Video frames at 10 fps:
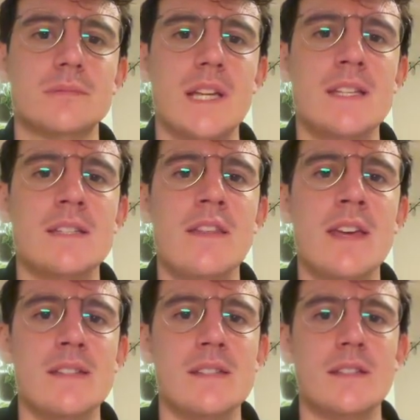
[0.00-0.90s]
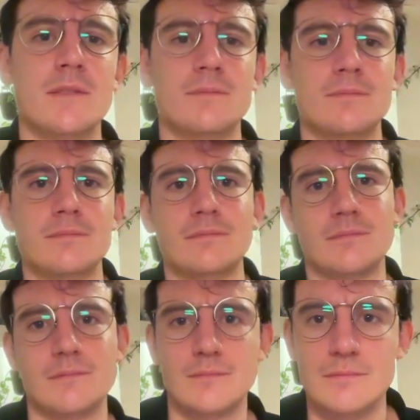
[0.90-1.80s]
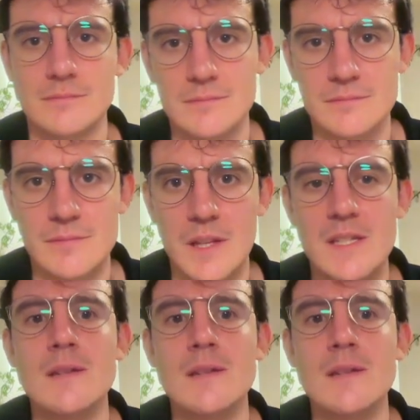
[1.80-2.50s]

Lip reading: is this. This